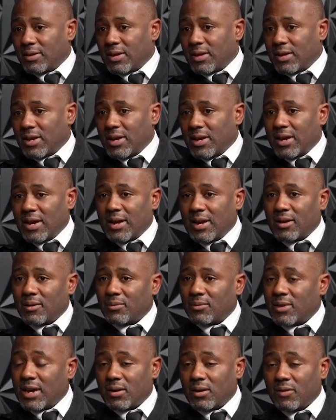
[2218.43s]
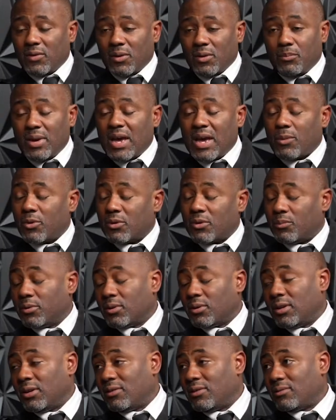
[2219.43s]
that they had a negative impact with the
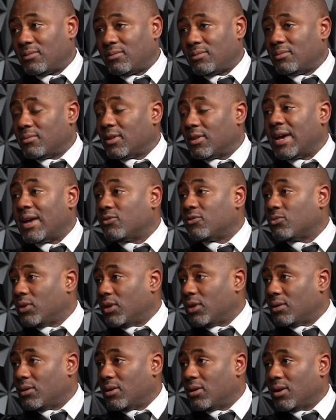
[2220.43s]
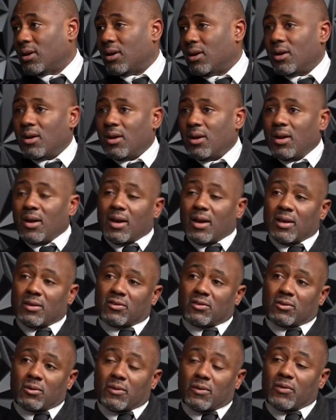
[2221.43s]
police last week. And
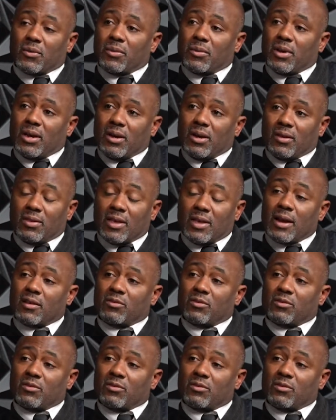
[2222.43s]
so for me, that